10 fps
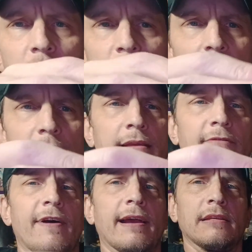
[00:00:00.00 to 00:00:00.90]
Rangers lightning
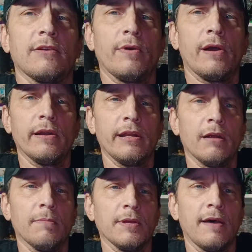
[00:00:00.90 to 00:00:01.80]
effect going on
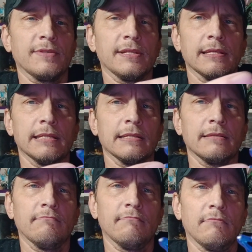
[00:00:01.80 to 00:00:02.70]
here, but obviously this
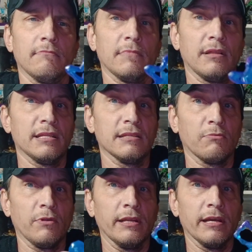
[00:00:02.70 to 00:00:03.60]
is
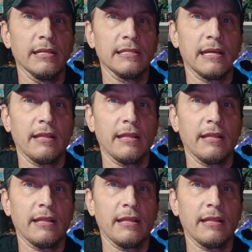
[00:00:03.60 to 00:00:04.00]
really nice. I